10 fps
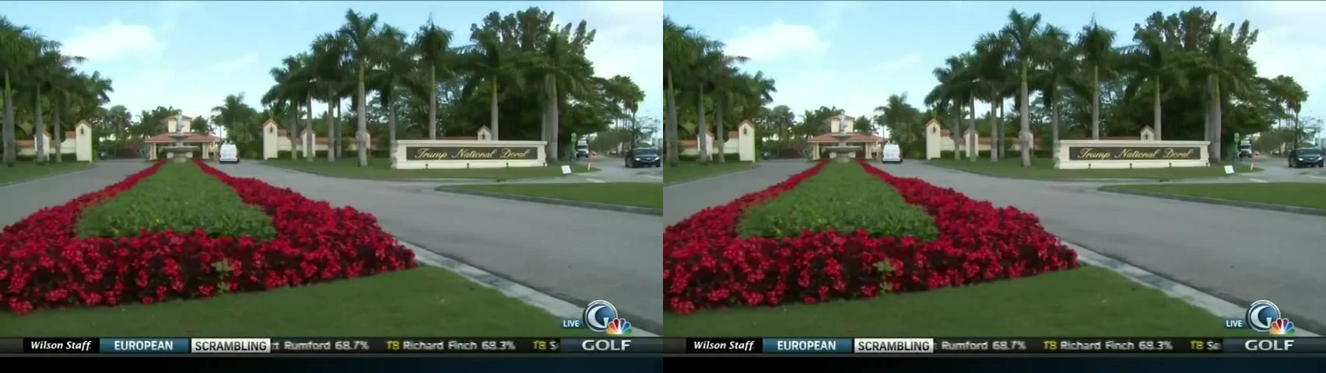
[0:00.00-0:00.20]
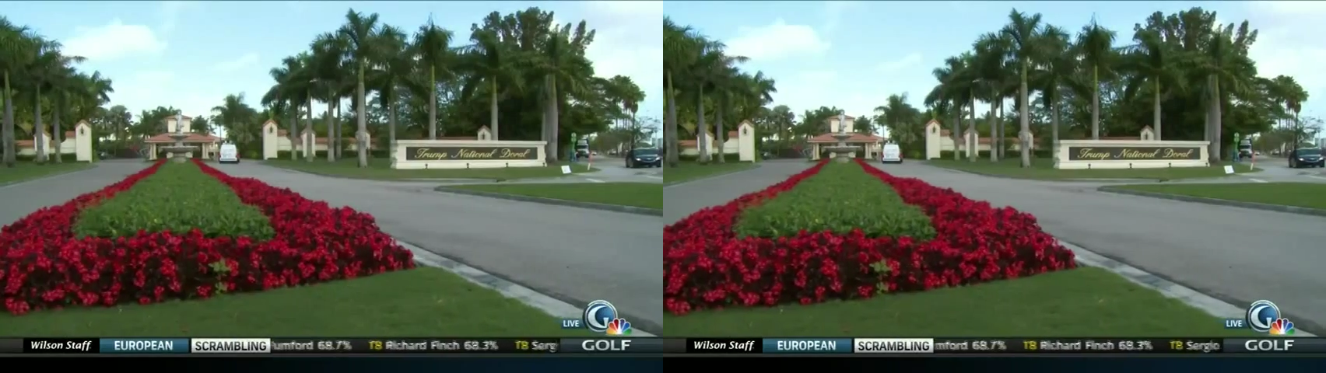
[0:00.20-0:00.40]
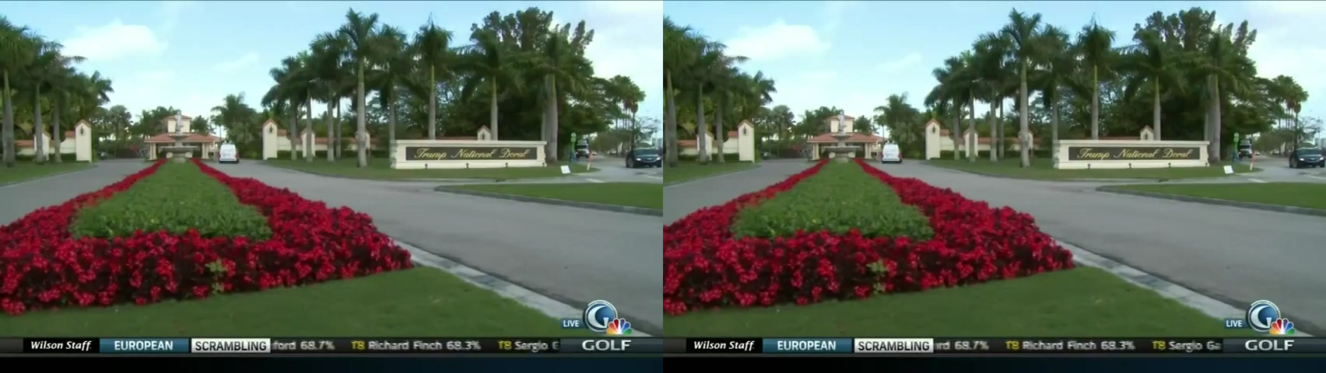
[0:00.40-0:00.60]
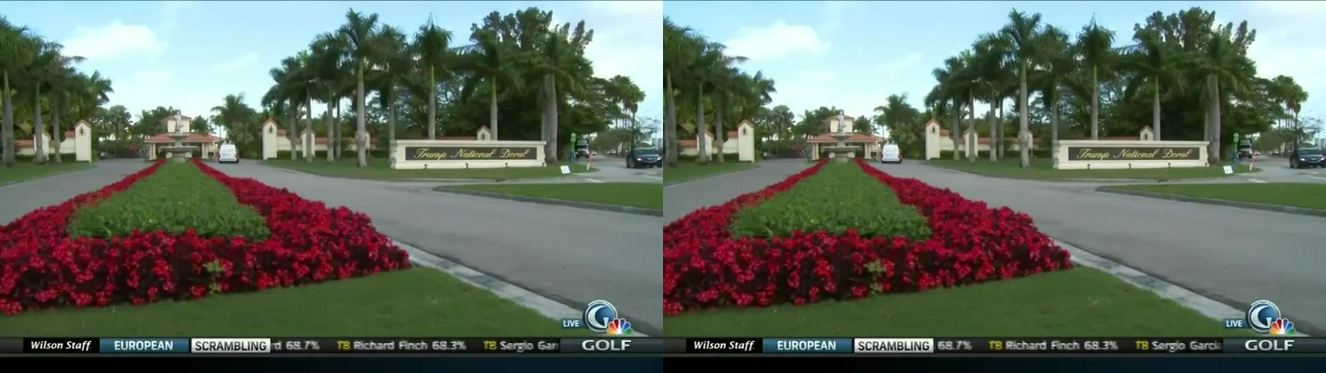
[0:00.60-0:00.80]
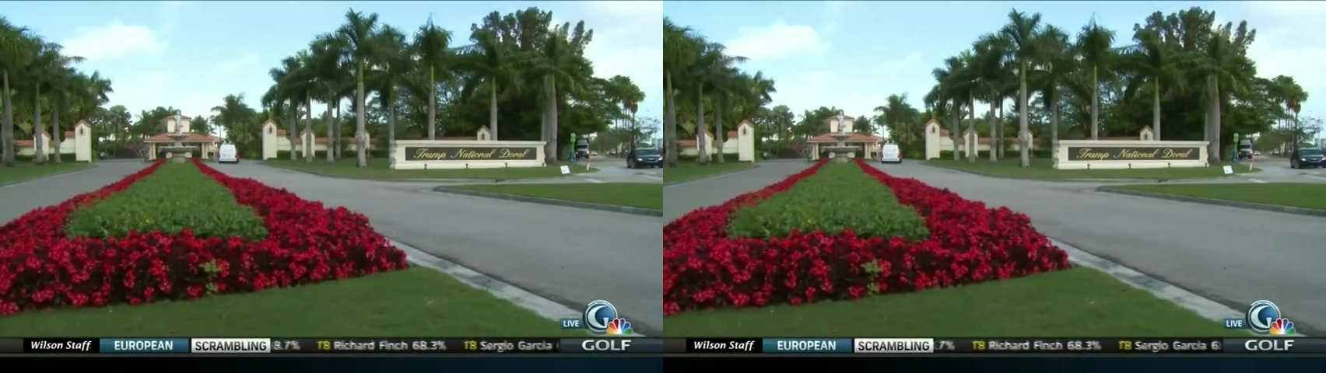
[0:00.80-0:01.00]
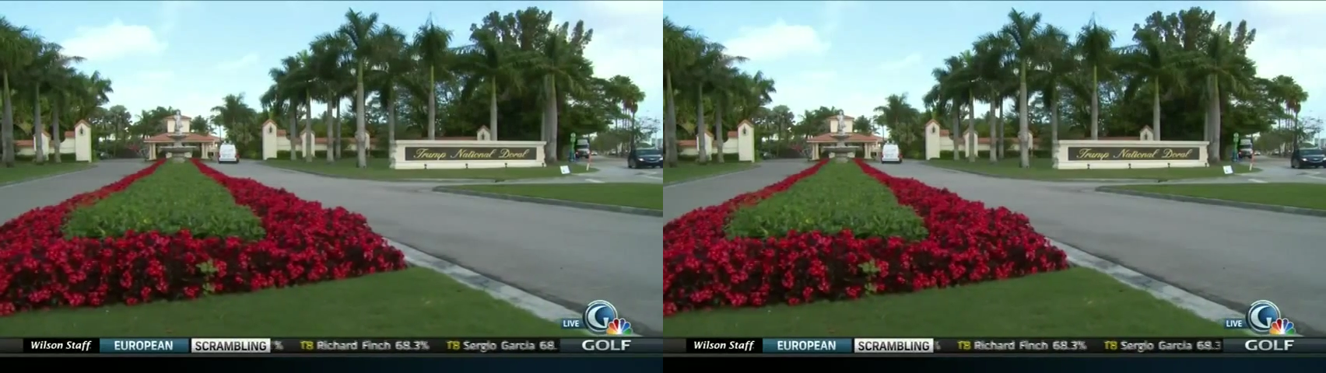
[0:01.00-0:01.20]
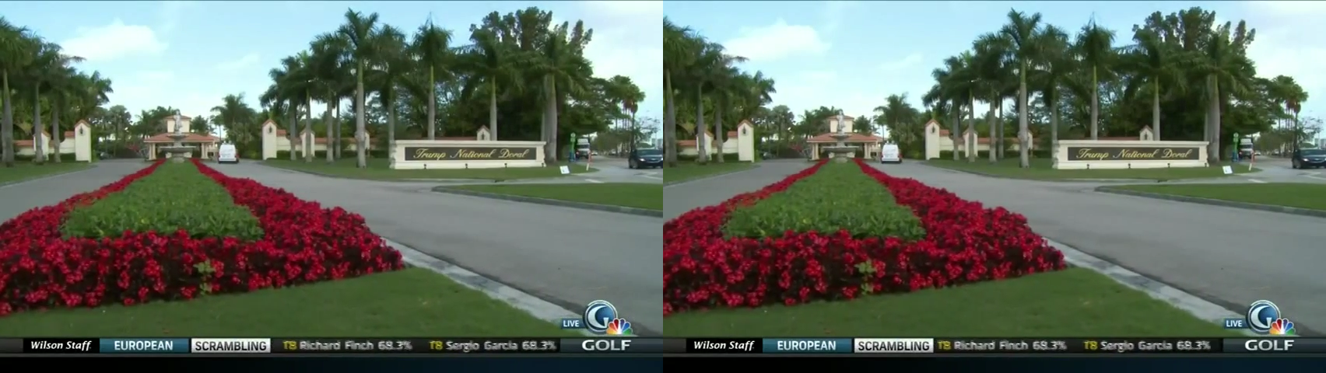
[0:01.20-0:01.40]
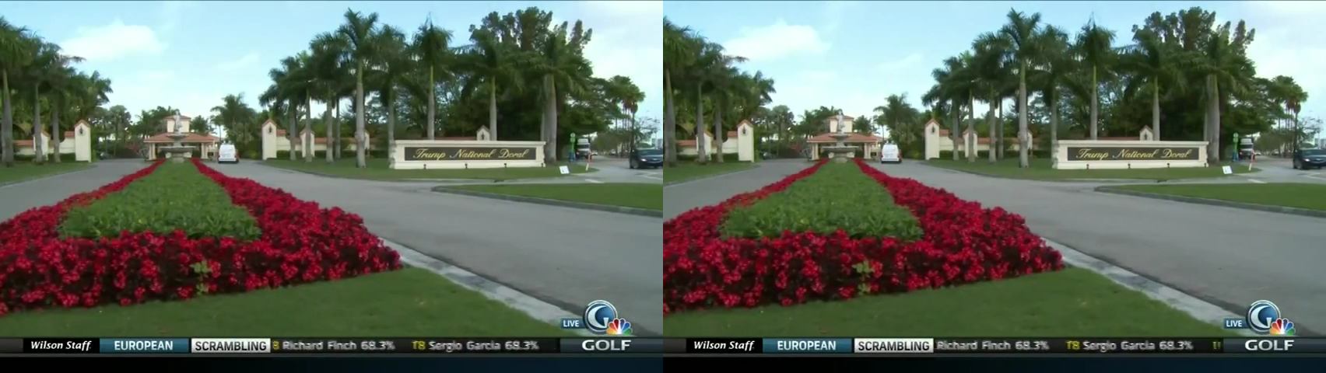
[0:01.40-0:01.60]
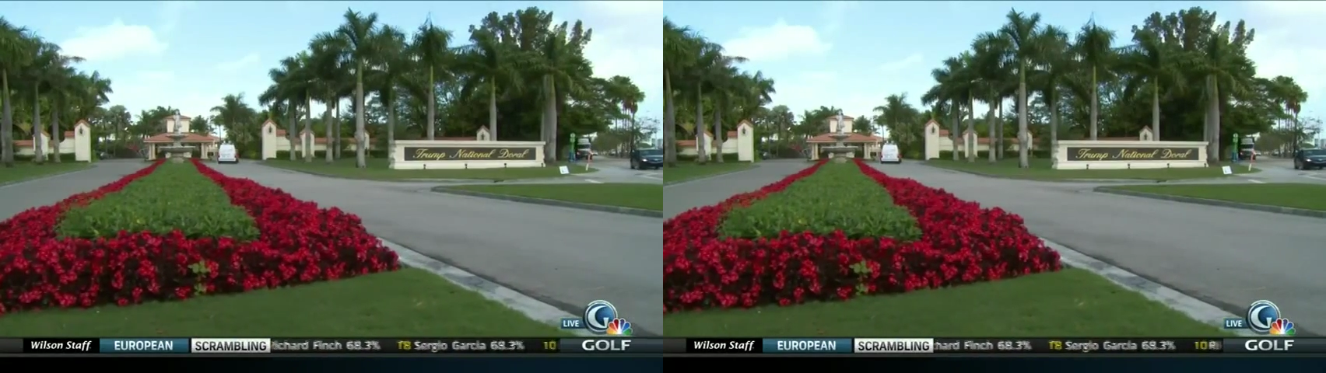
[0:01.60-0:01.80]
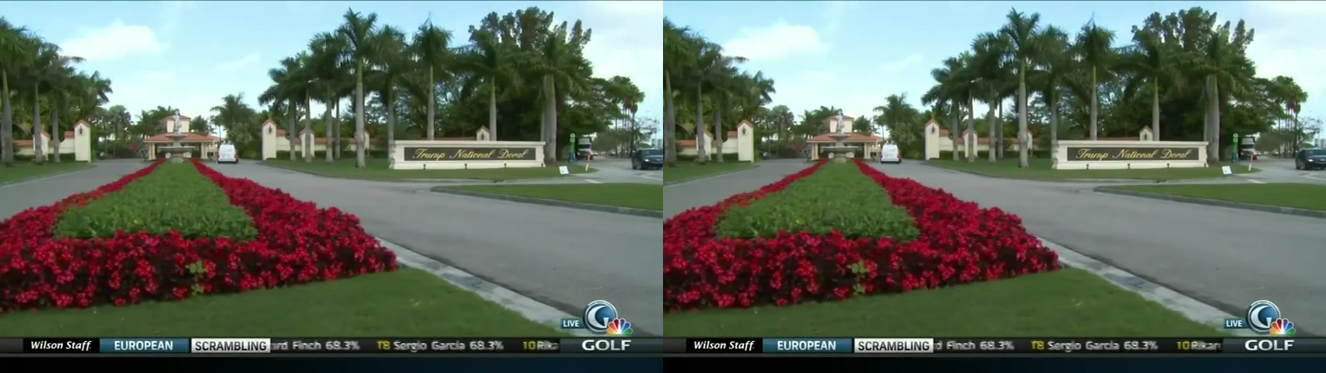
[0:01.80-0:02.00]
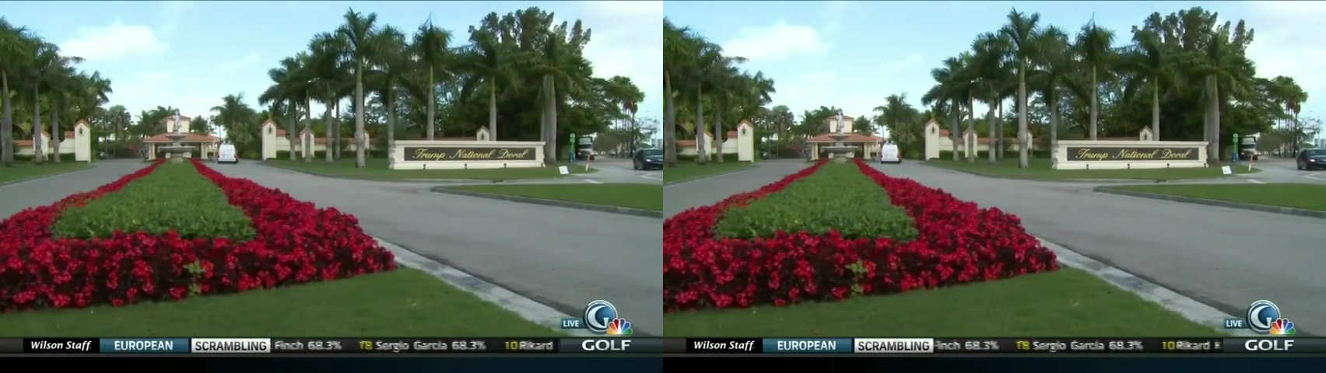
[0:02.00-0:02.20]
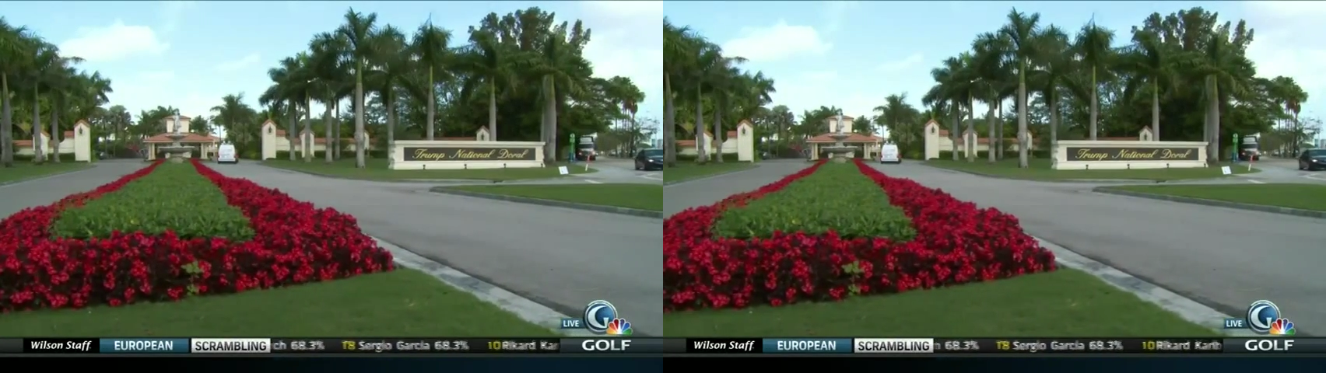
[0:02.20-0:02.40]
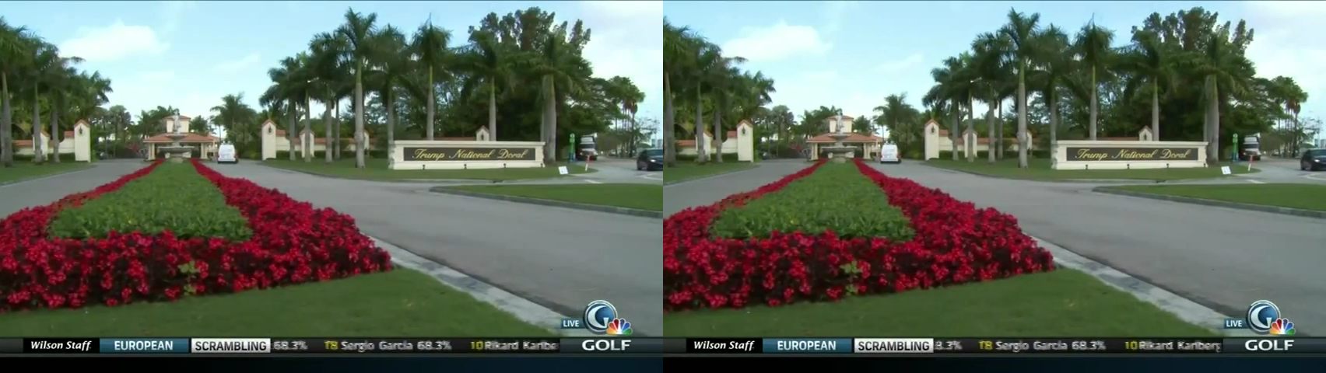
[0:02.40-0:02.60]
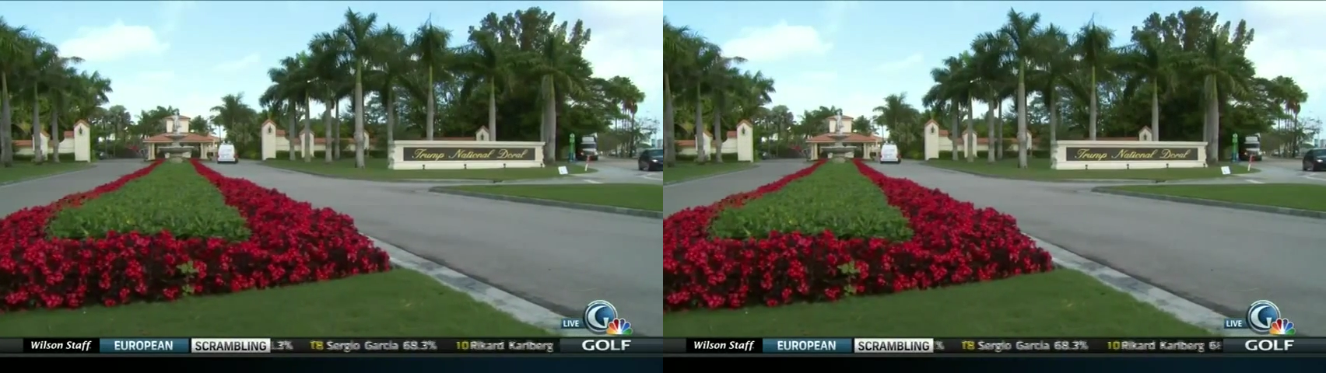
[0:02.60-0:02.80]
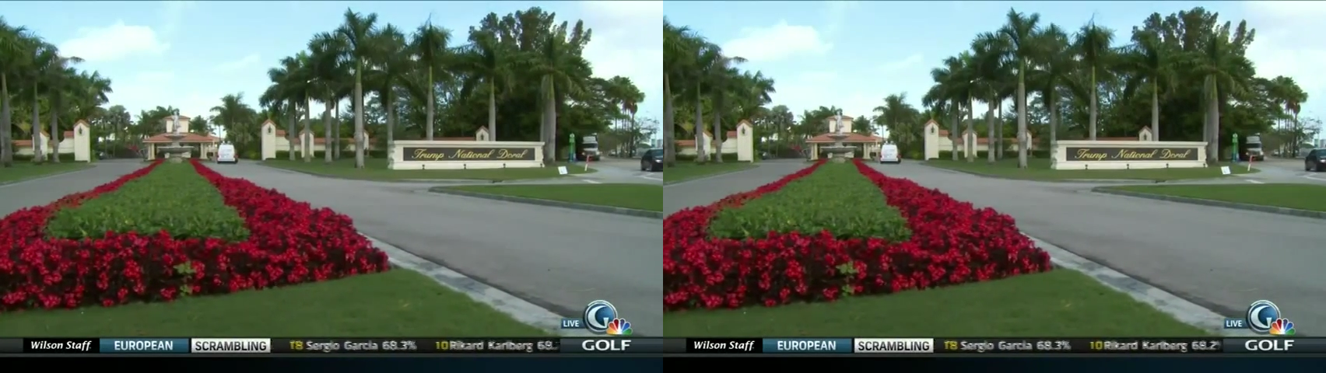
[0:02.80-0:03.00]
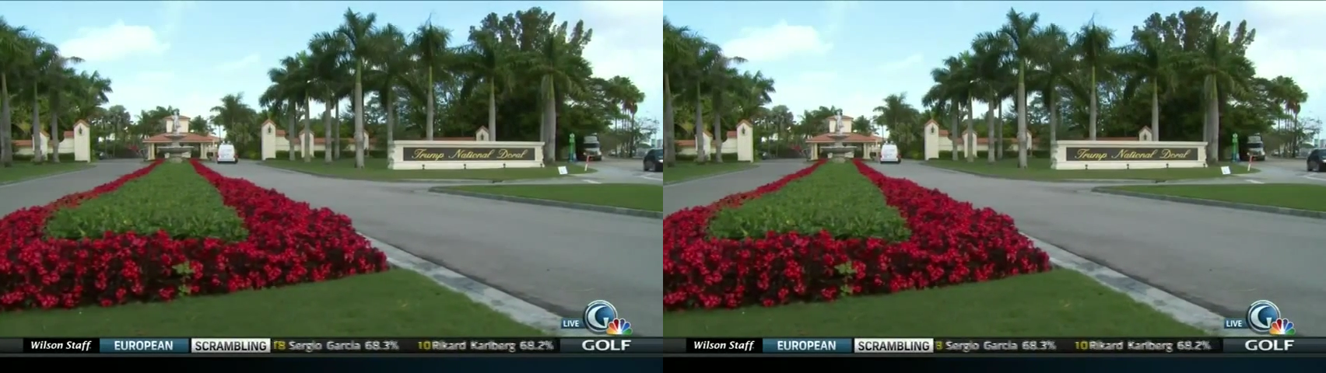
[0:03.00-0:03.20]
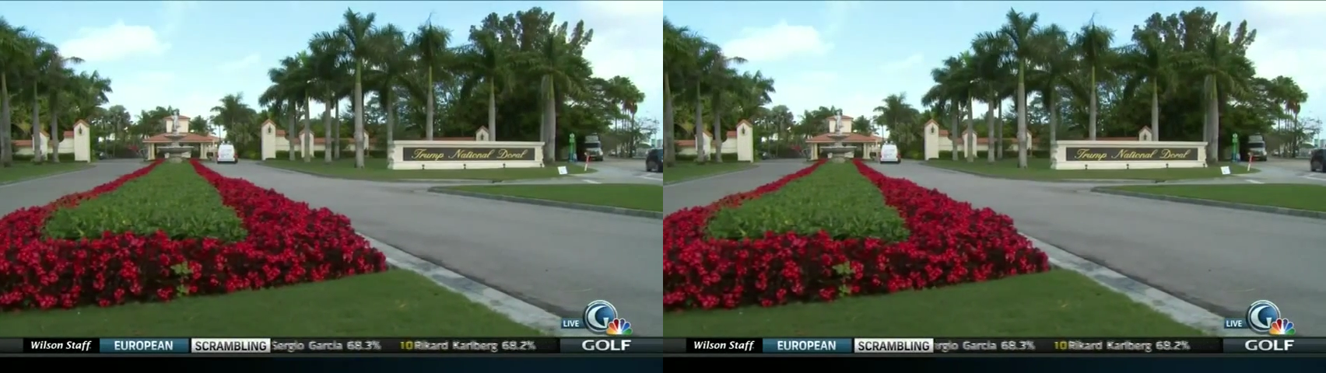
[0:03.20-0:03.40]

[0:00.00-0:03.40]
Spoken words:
(no speaker visible)